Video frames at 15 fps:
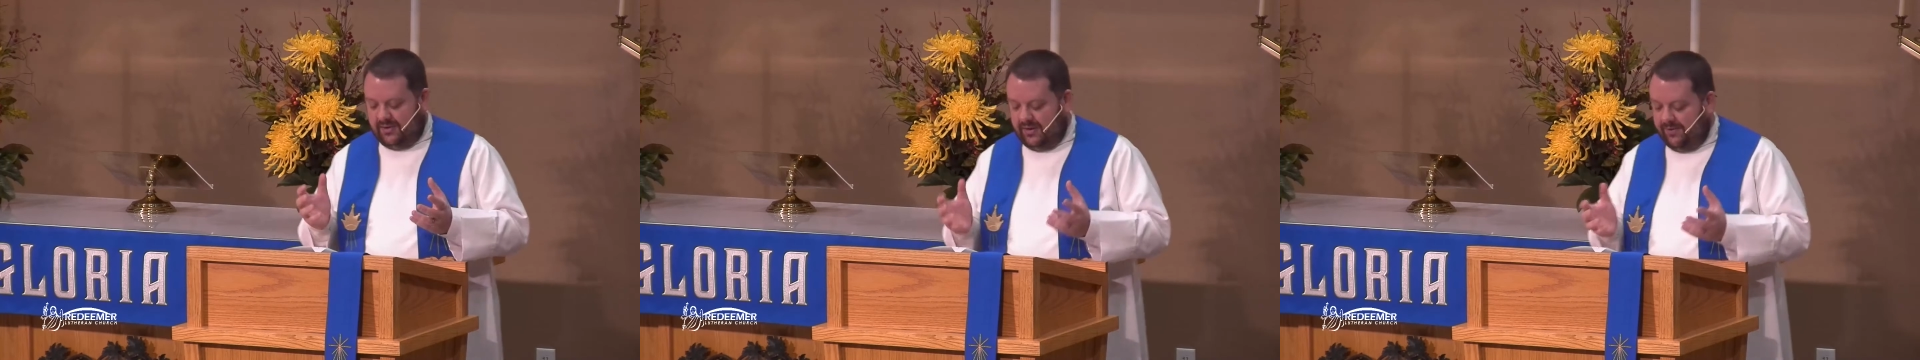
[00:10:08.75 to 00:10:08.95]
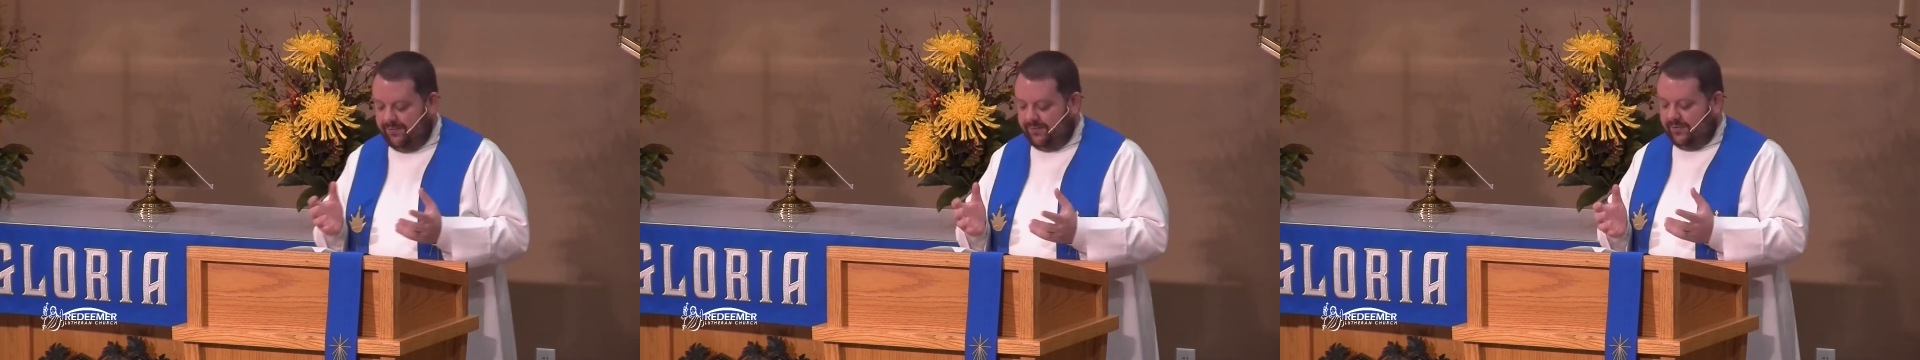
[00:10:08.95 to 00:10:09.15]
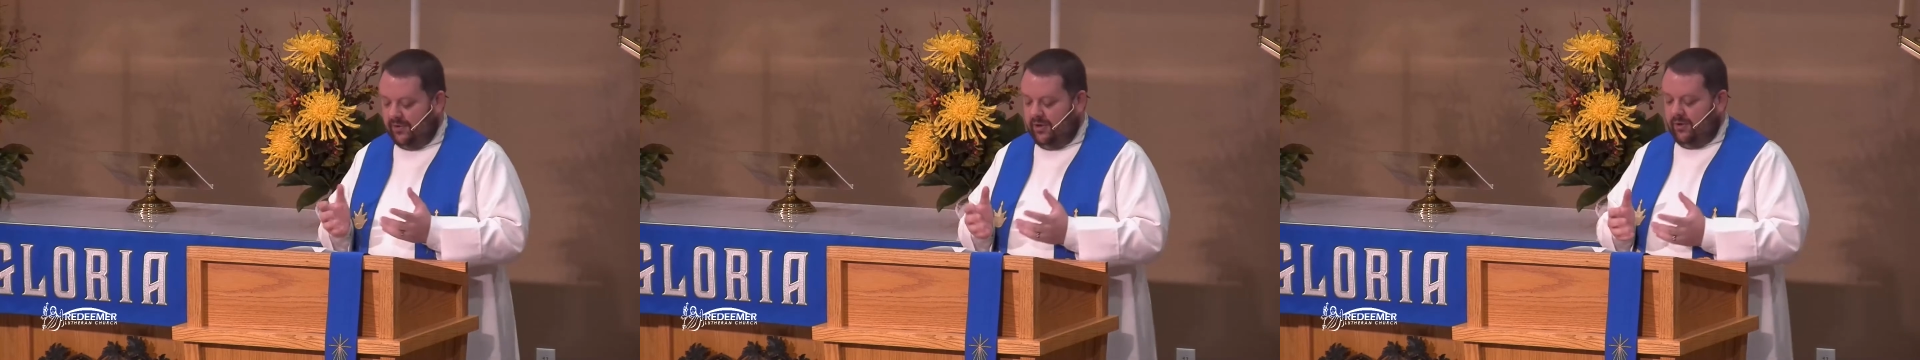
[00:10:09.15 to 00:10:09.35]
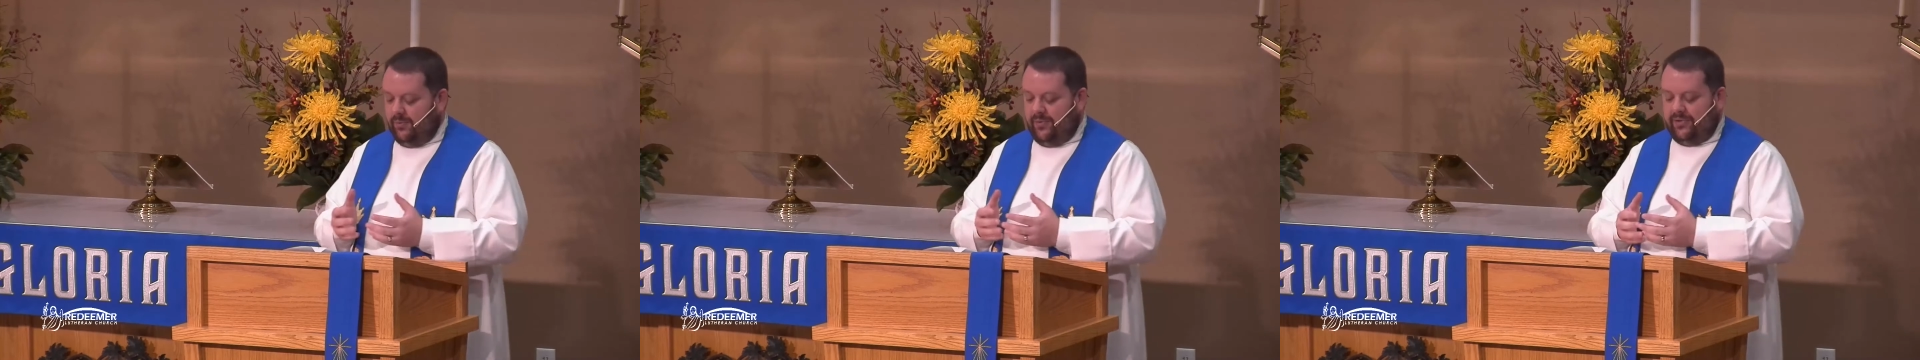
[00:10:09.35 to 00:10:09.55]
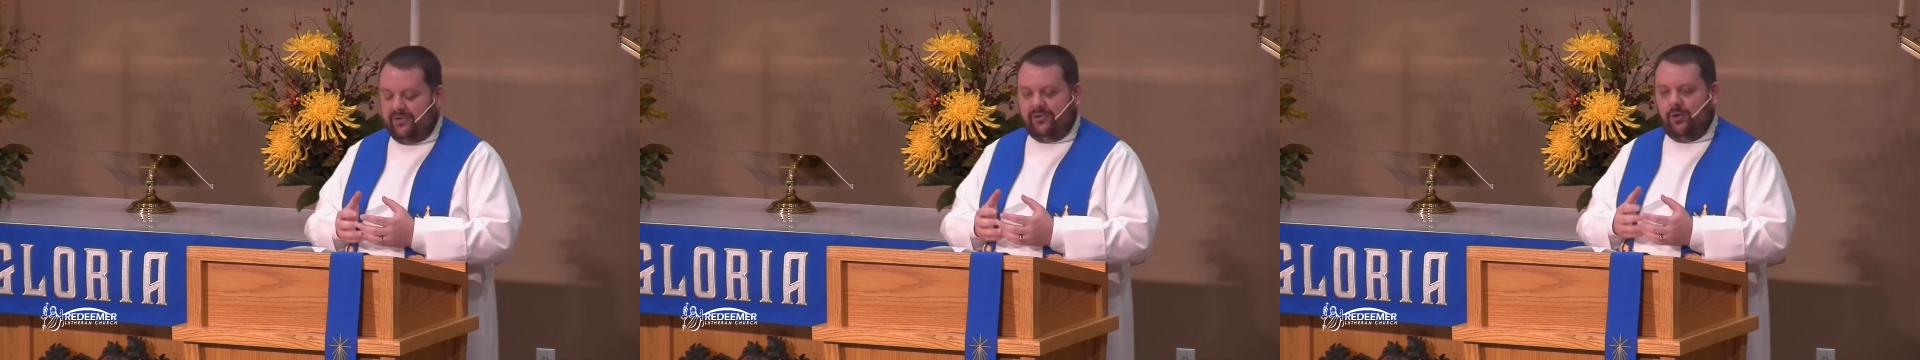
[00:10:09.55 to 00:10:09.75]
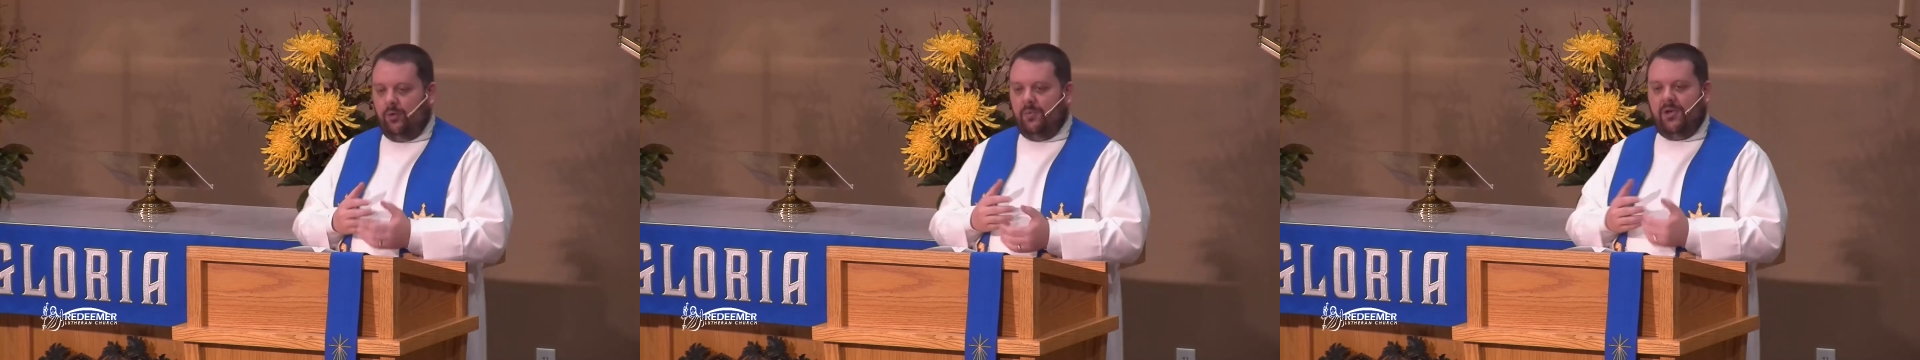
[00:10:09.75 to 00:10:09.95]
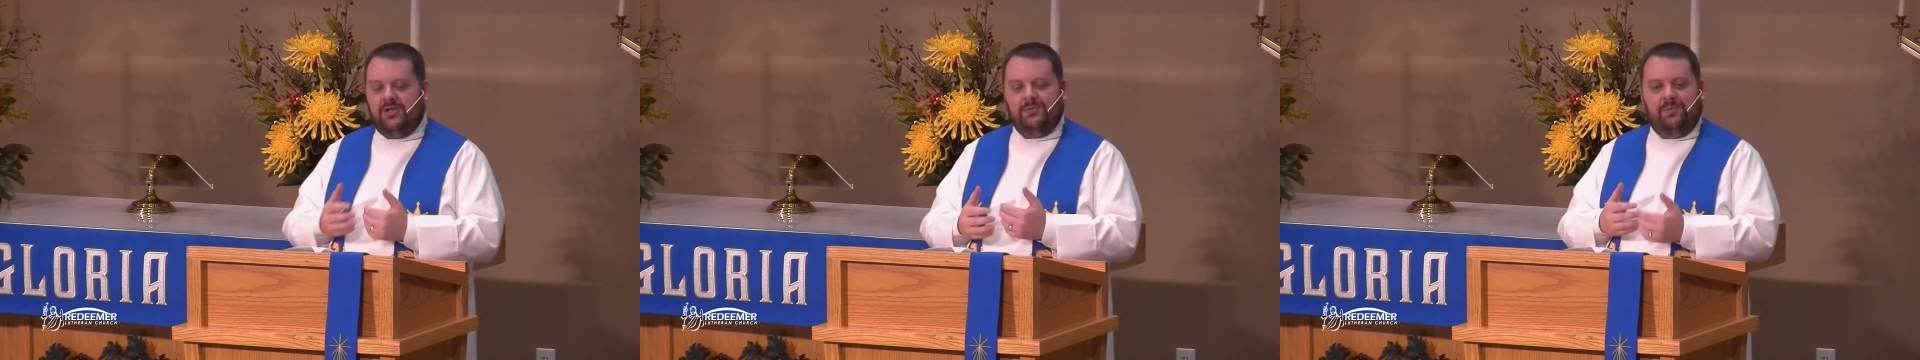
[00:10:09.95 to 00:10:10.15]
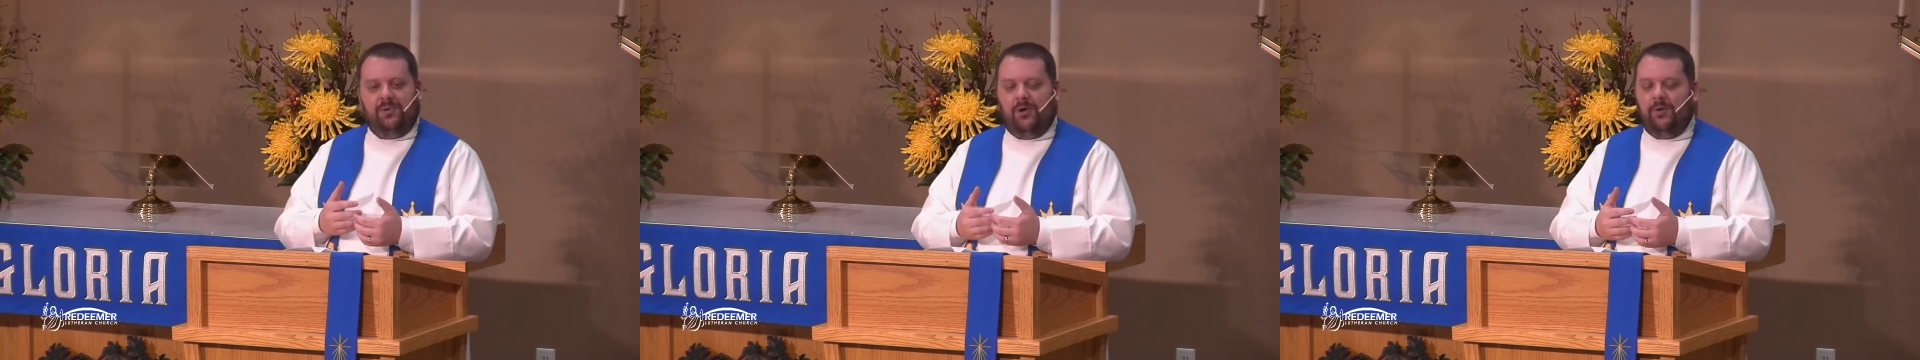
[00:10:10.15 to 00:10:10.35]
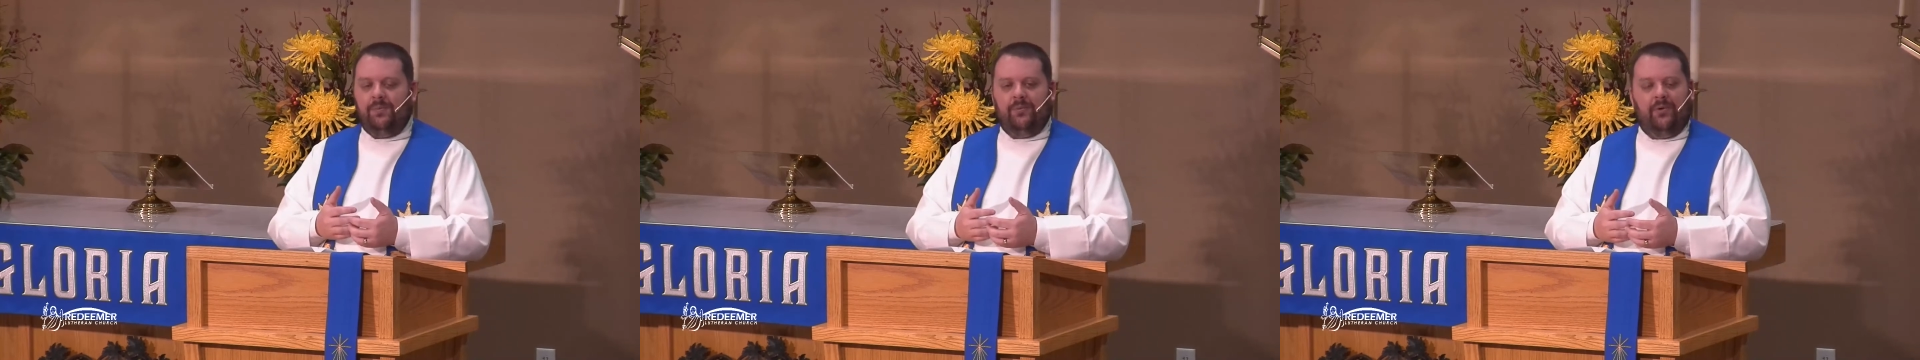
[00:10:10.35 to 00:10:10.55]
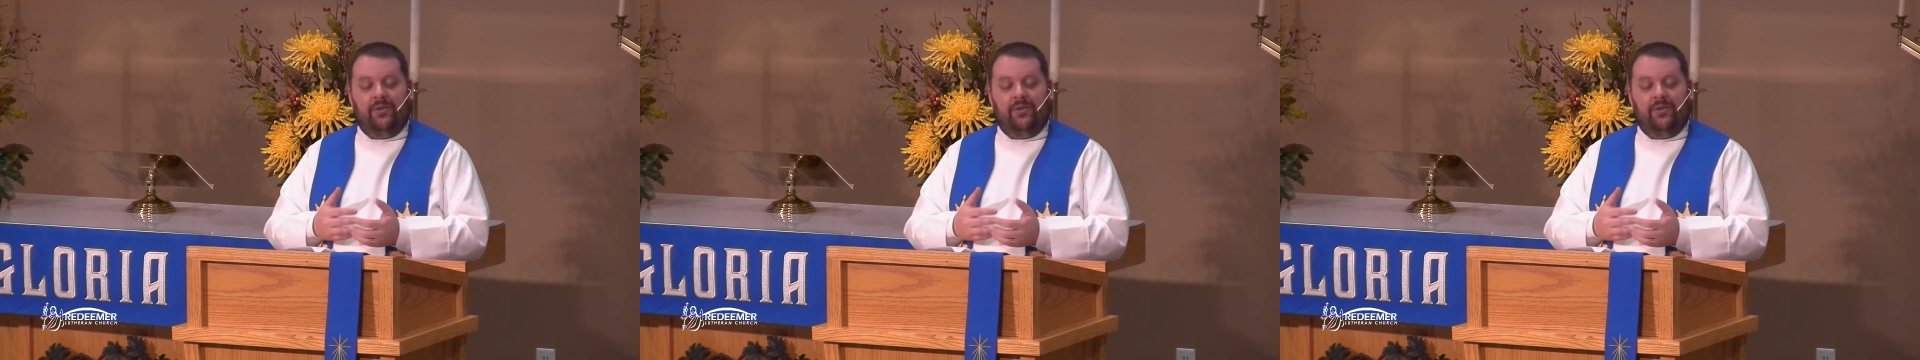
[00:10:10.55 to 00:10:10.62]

gift with so much purpose,